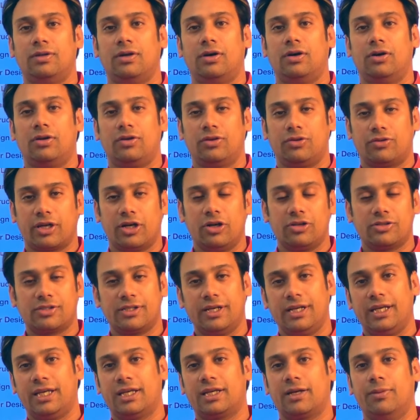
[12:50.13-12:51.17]
or you cannot
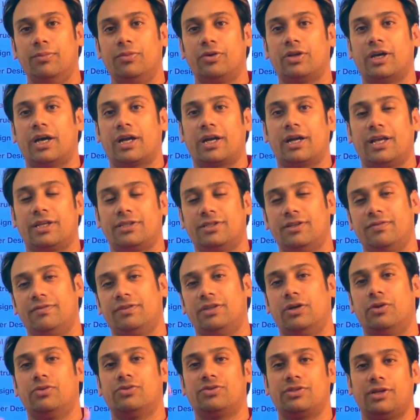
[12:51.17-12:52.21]
study computer architecture
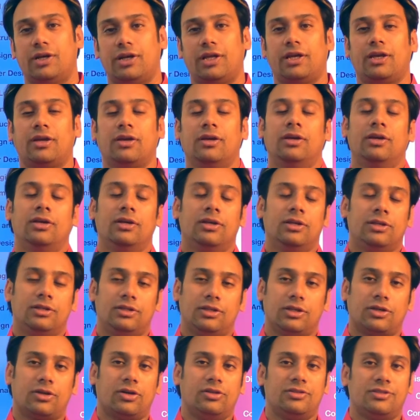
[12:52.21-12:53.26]
without studying
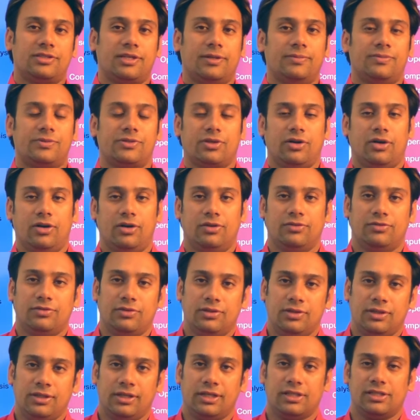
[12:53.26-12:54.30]
the concepts of
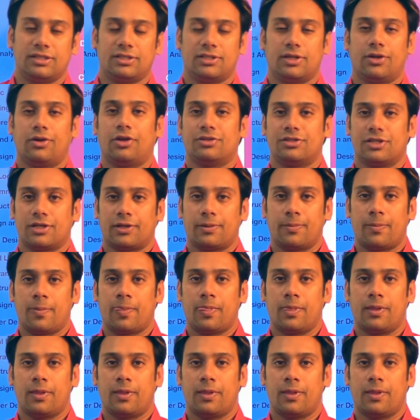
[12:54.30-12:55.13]
digital logic.